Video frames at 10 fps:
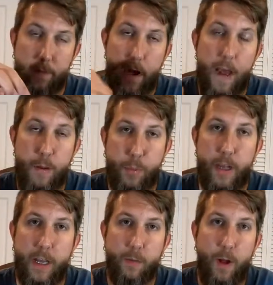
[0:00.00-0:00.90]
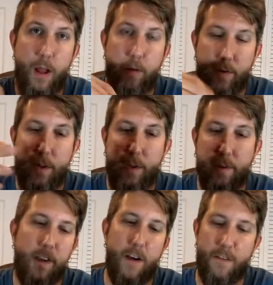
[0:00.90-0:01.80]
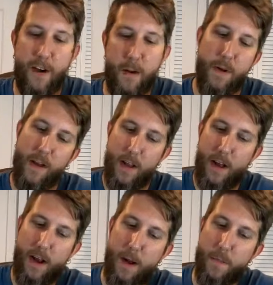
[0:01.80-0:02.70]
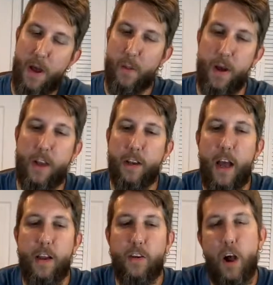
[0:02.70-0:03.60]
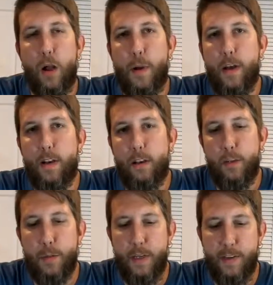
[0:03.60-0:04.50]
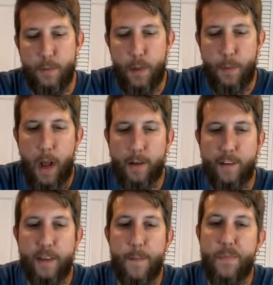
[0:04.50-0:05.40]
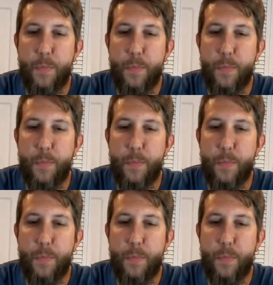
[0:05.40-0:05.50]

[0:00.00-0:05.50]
I had it playing while I was setting stuff up. That way I could kind of talk about it a little bit as I'm unboxing it.